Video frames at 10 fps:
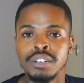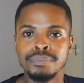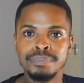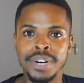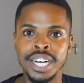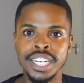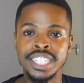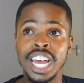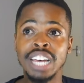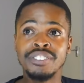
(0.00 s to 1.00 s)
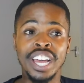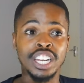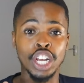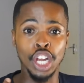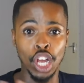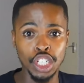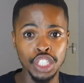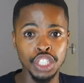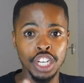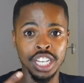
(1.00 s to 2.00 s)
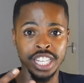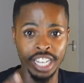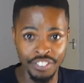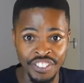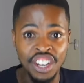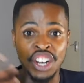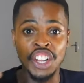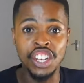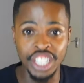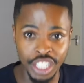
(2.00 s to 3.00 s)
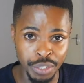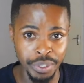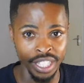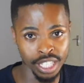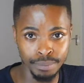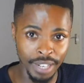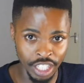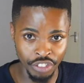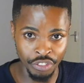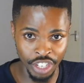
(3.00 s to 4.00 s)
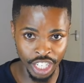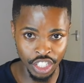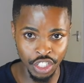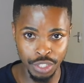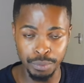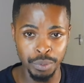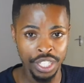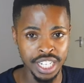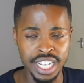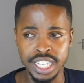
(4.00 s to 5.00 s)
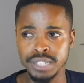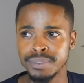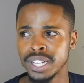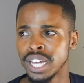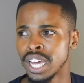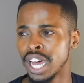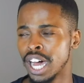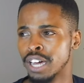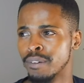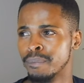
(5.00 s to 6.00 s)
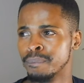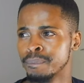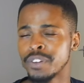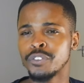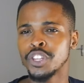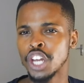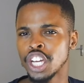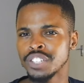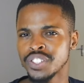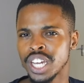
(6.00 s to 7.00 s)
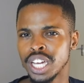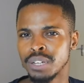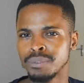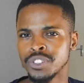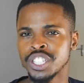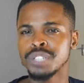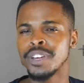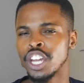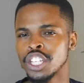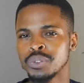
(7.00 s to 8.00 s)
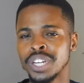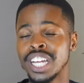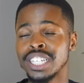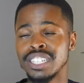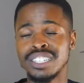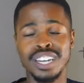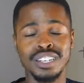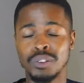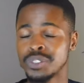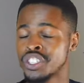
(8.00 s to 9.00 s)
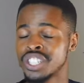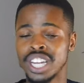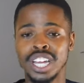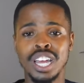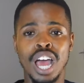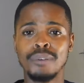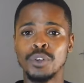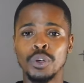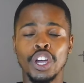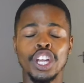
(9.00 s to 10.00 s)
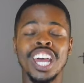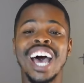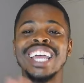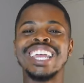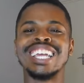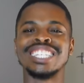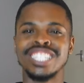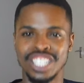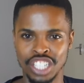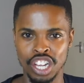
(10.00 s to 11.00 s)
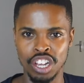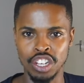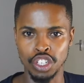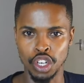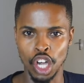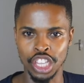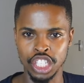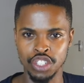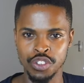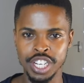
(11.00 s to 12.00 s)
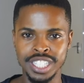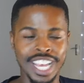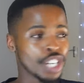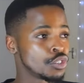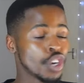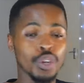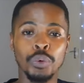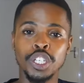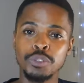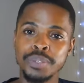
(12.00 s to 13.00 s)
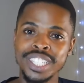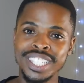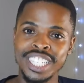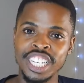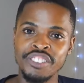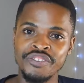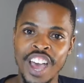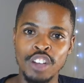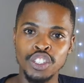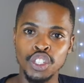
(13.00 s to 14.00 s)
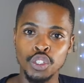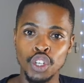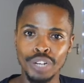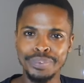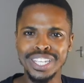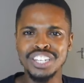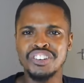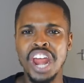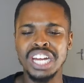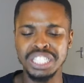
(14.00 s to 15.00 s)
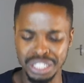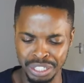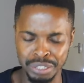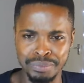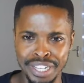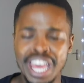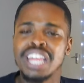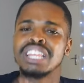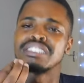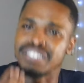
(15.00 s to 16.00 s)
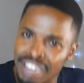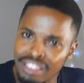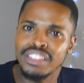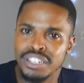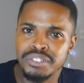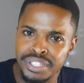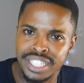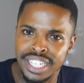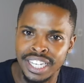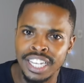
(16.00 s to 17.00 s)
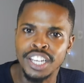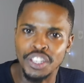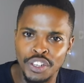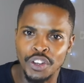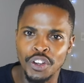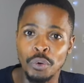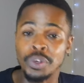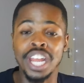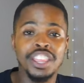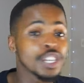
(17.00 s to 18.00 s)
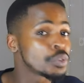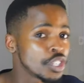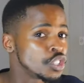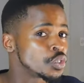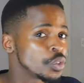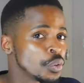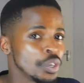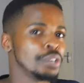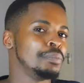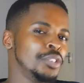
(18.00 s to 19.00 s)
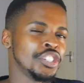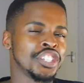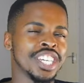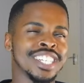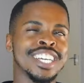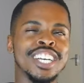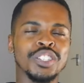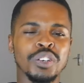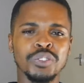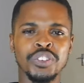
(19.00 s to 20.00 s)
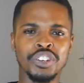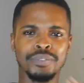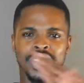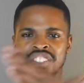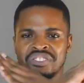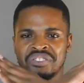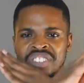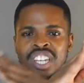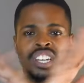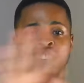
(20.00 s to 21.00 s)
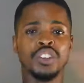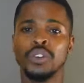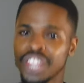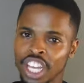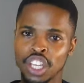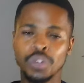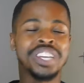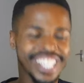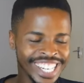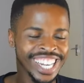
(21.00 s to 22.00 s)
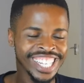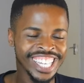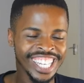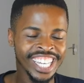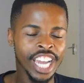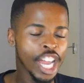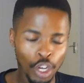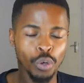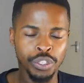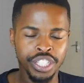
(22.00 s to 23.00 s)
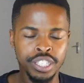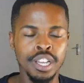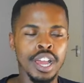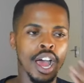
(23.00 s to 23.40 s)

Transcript: but I've had a lot that I've learned within my relationships with time. But for the longest time, since my last one, I did like, I was just like, I'm going on a hiatus. You know, on the streets, I do not want to be seen, found, do not be attracted to me. There's nothing to see, you know, or nothing to enjoy or appreciate. So I was very much, no thank you, ni danki, ngosi.